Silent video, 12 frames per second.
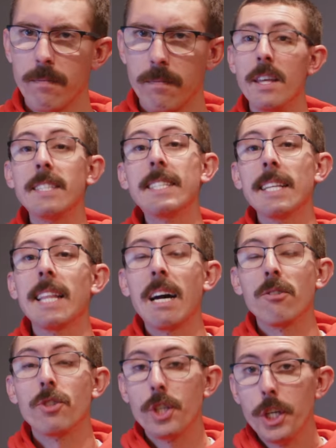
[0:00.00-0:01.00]
This
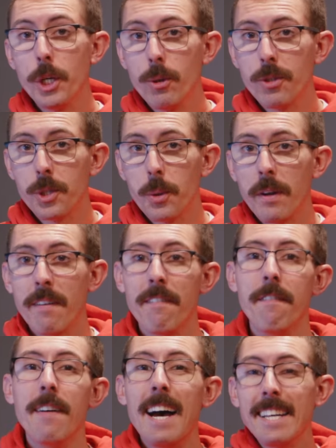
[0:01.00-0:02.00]
allows you to
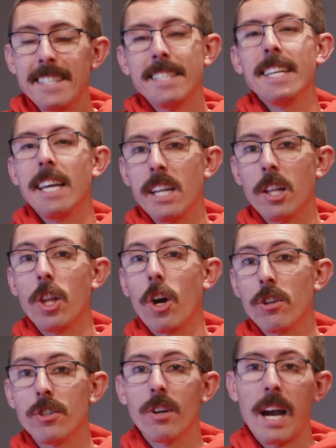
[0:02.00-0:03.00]
invest in a
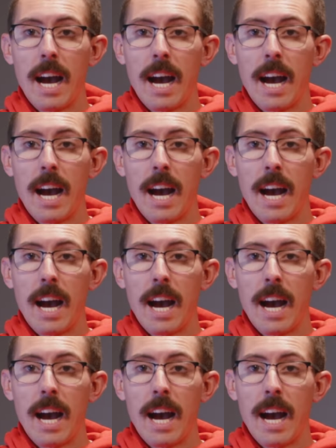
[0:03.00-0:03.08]
larger